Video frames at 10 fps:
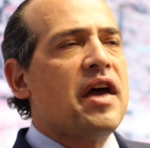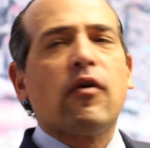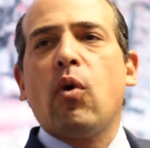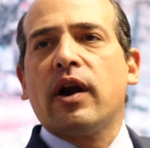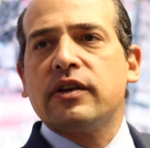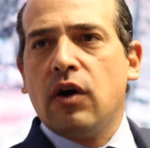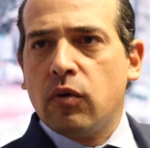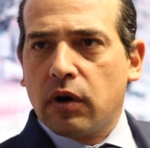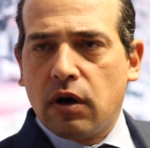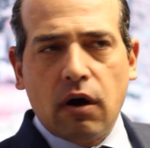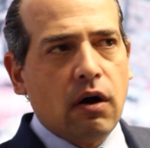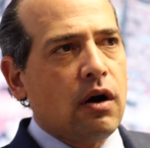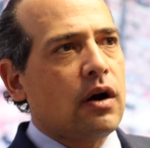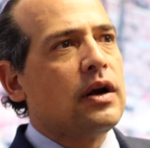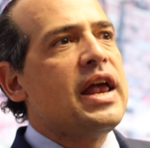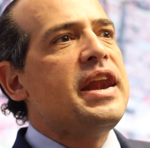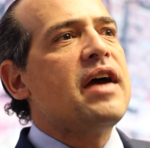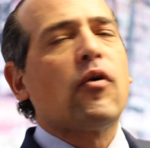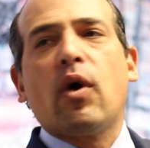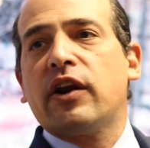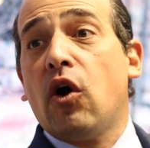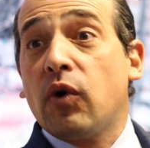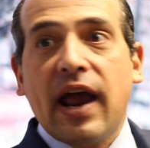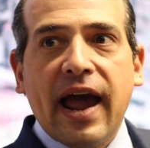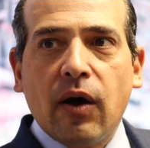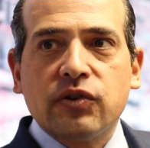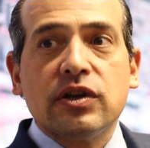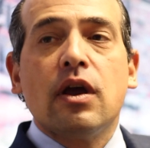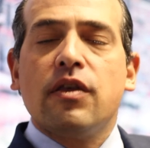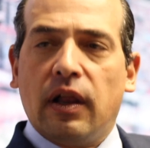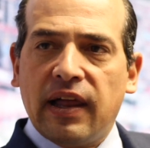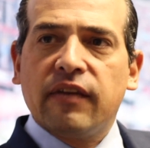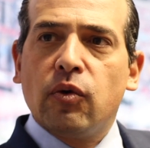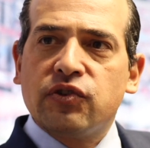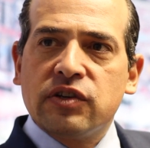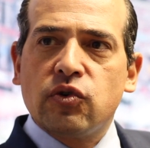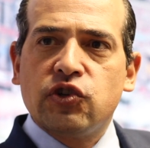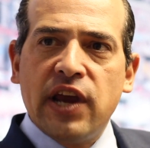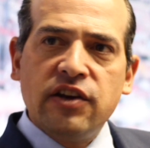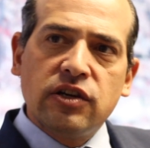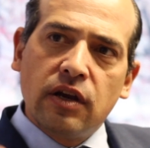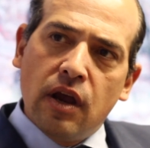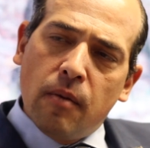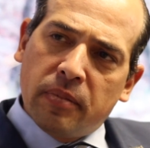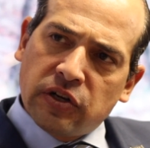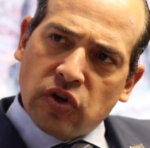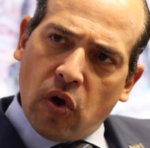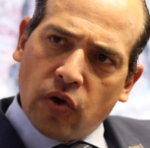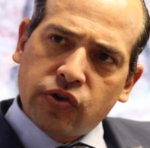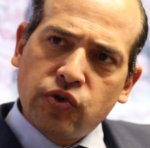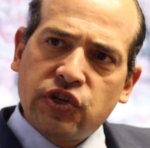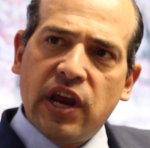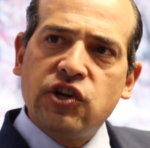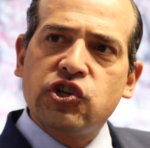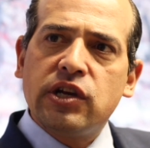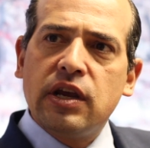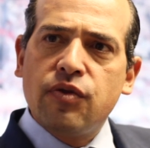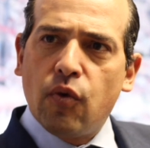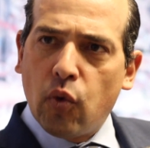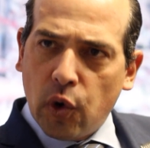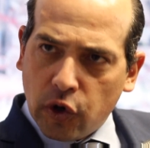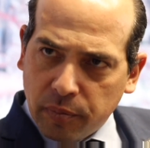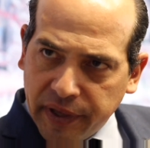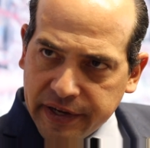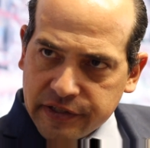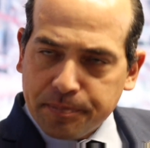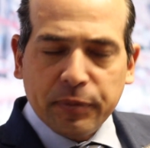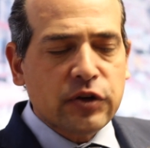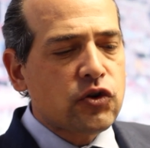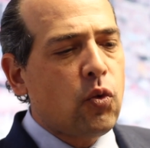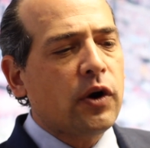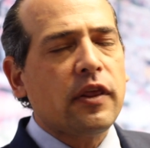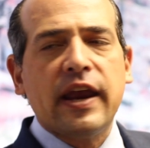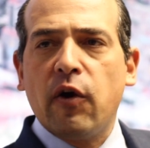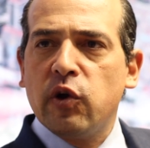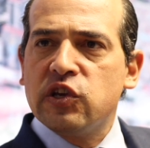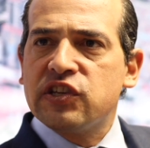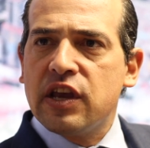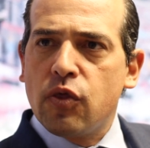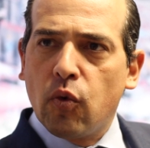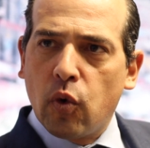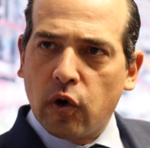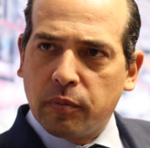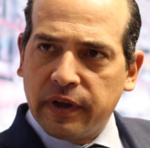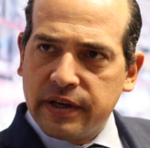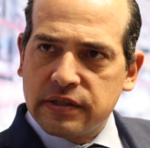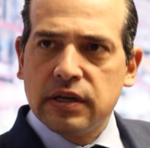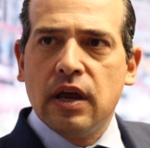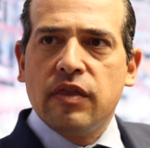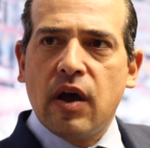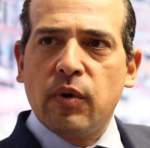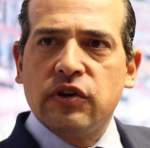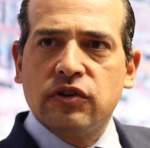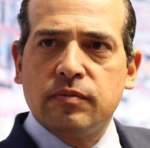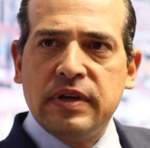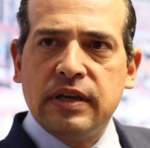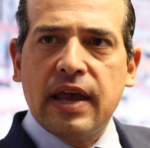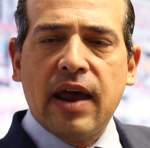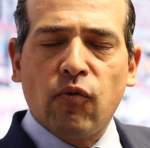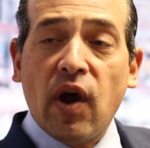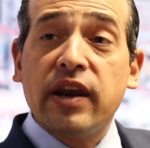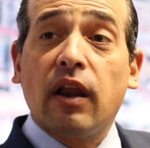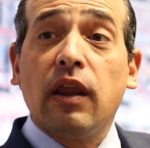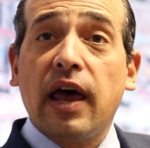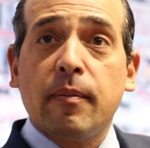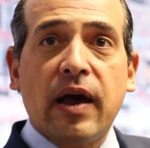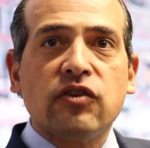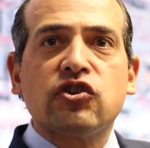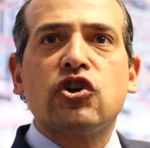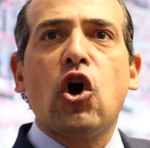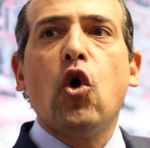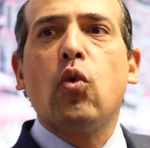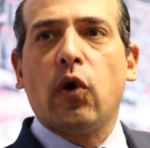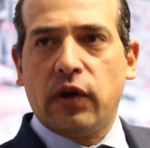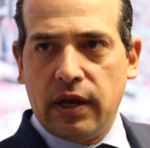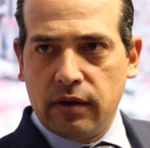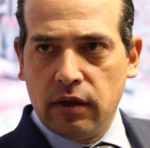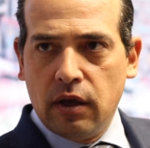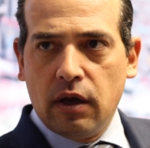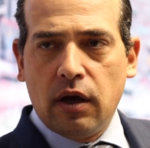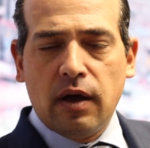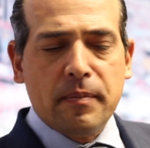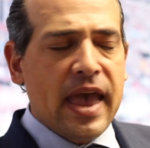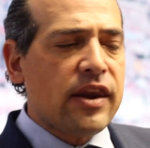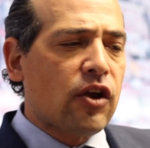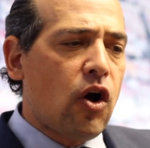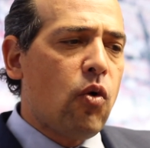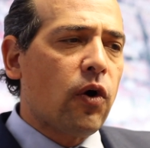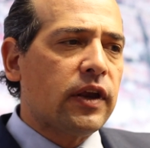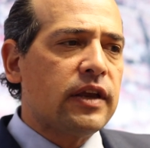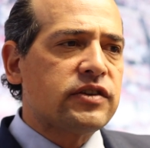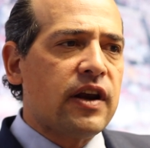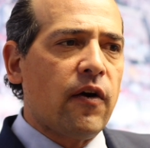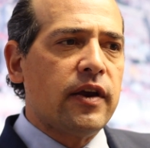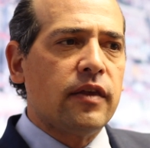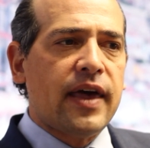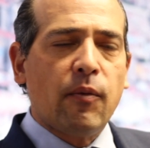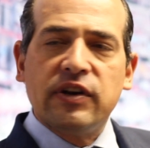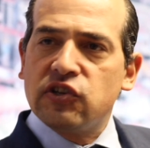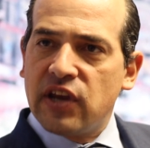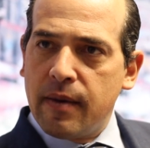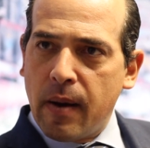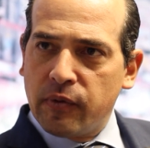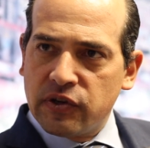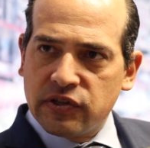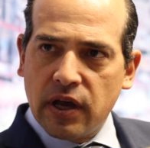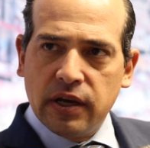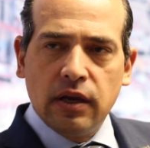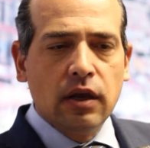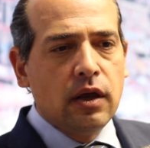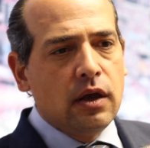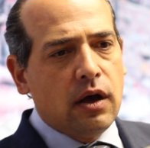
never wanting to own a car, never wanting to own a house, a lot of those things are changing, but it's also changing in the workplace. So one of the areas in the workplace that we speak and write a lot about is co-working. And co-working is an area that we just came out with a study